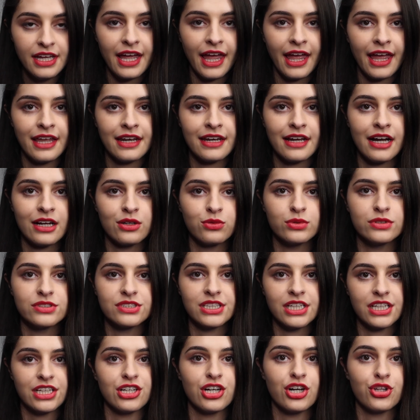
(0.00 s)
and I will
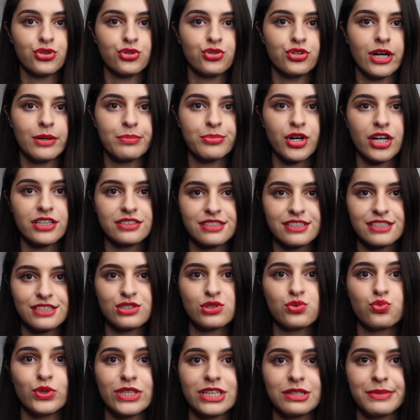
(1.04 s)
take y'all through that
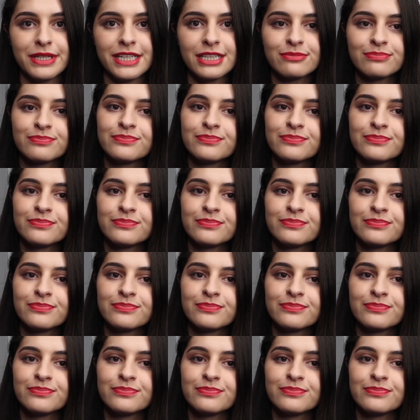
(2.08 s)
process with me.